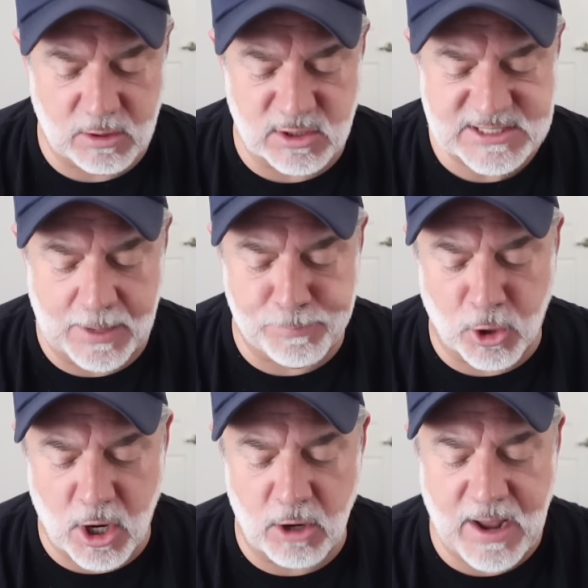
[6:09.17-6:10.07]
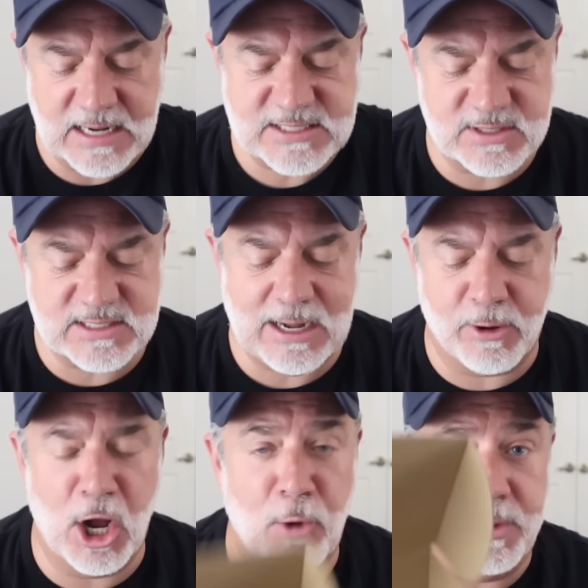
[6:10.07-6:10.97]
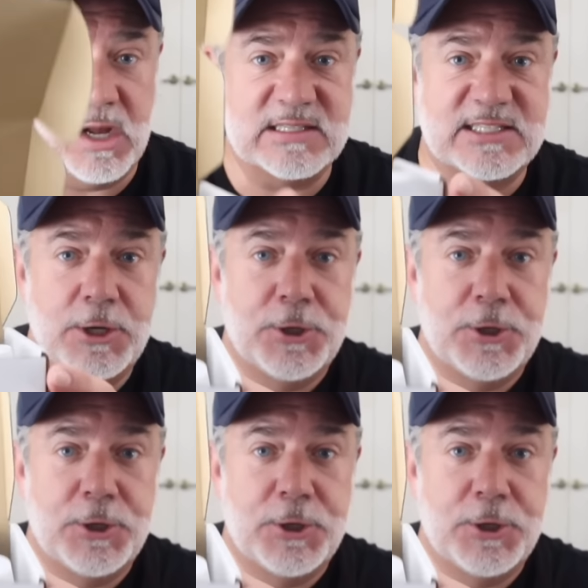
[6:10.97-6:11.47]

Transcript: Little sampler. Okay, so this is how it opens.